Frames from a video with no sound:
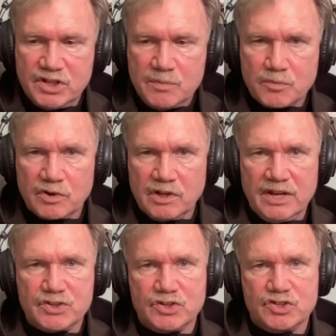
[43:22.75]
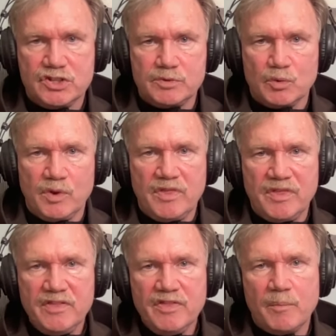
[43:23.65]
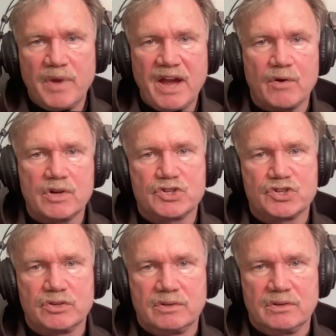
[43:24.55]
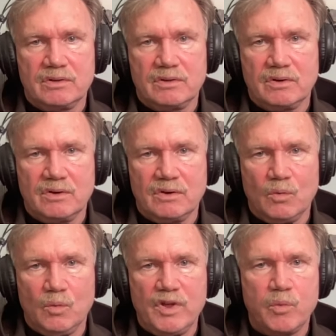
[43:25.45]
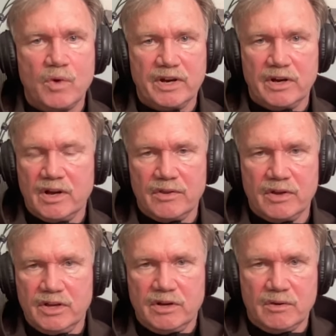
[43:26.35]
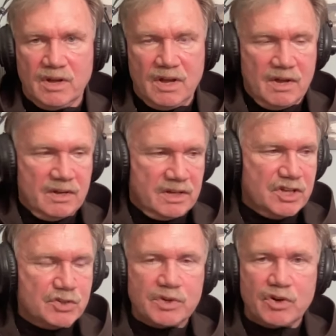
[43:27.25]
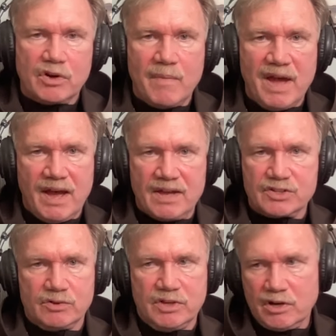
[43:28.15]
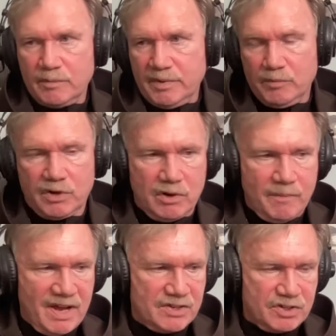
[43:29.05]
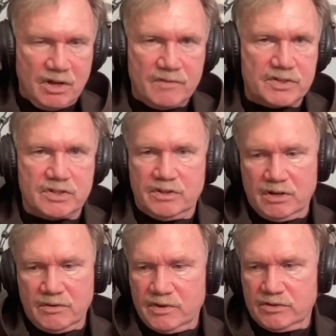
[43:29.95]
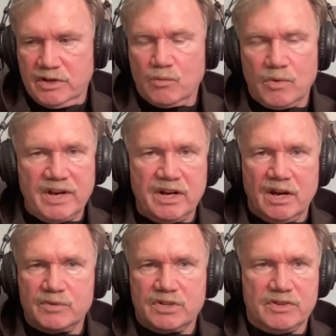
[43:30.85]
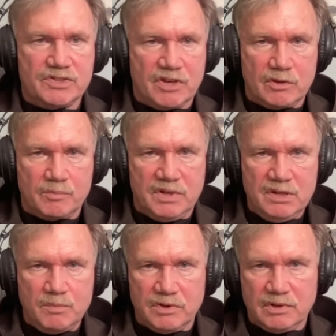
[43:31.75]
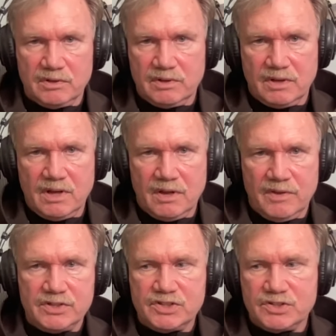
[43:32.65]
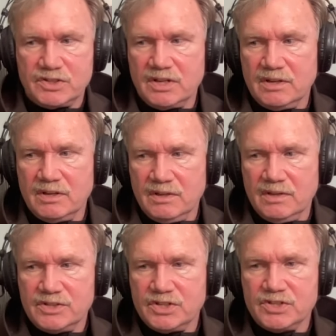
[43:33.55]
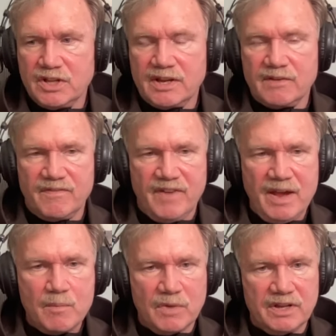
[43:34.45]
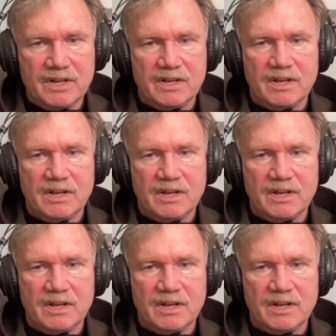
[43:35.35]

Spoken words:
deep relationships within the parish with one another. You know, kids would go to Mass, or younger people go to Mass, and all of a sudden, you know, they're running up to these other people. And this is like family.